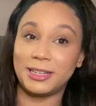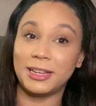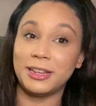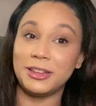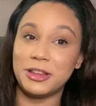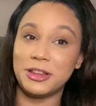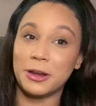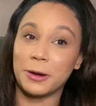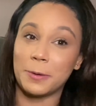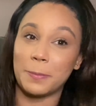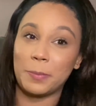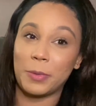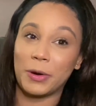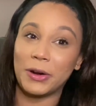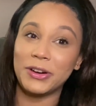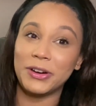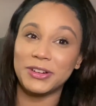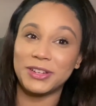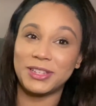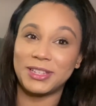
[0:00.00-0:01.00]
in your
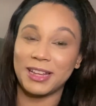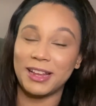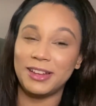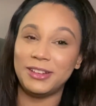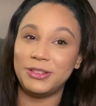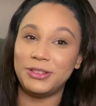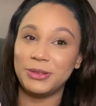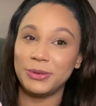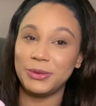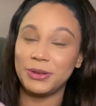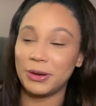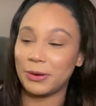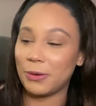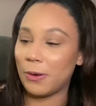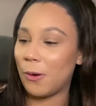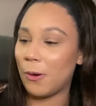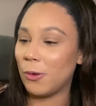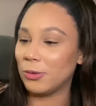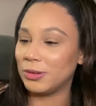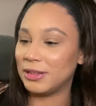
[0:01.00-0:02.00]
purse and do your
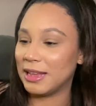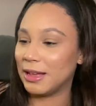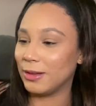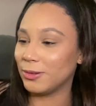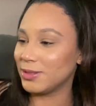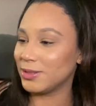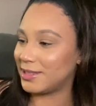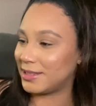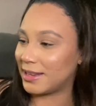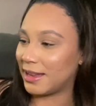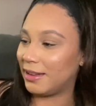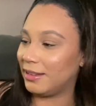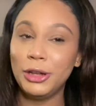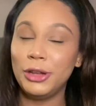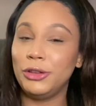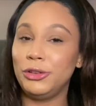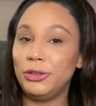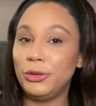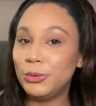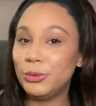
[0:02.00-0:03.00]
whole nail set.
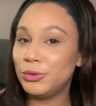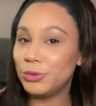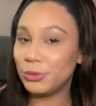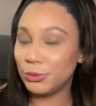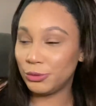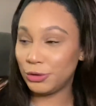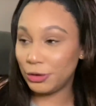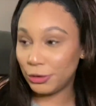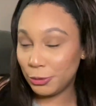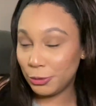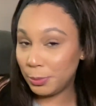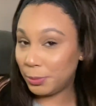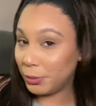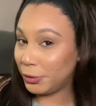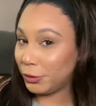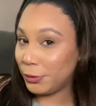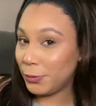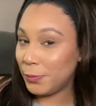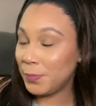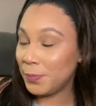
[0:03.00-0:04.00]
You do you,
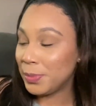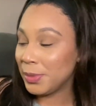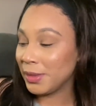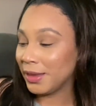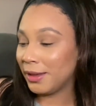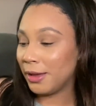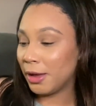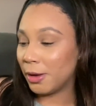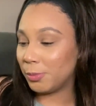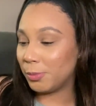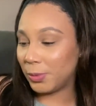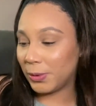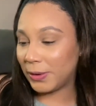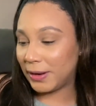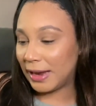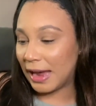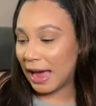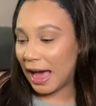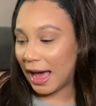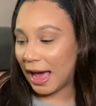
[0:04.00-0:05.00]
boo,
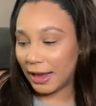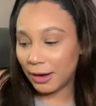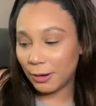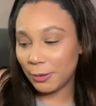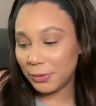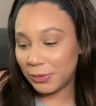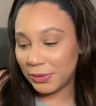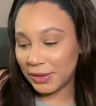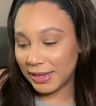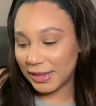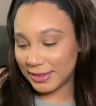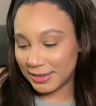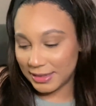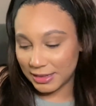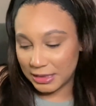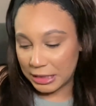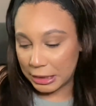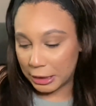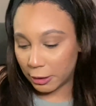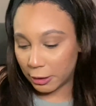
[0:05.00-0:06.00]
but I don't think it's a
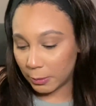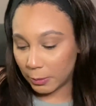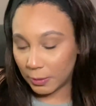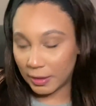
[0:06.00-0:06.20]
terrible